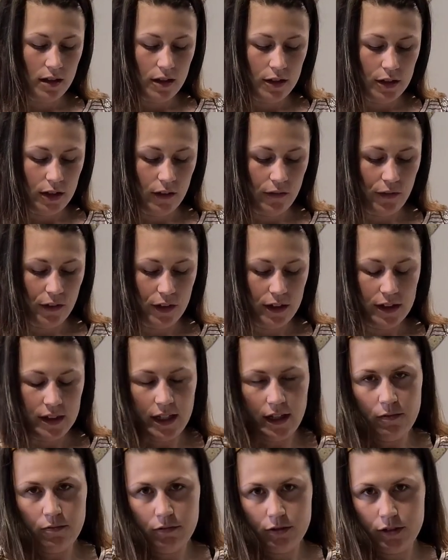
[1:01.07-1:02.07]
So the first
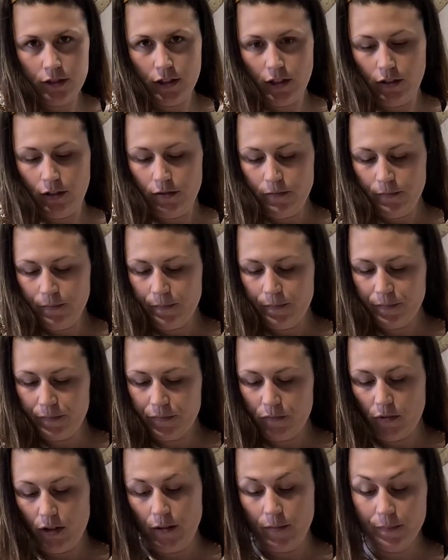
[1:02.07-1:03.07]
thing we'll do,
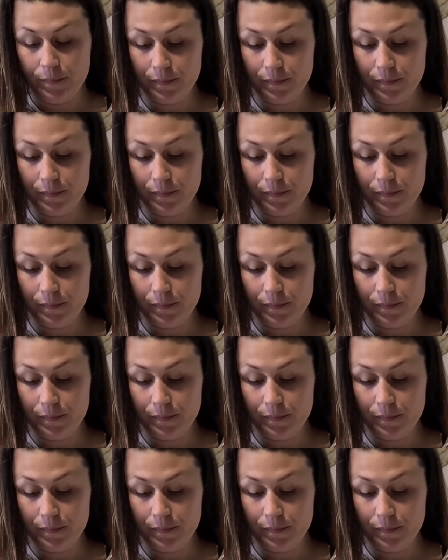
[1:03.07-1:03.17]
well,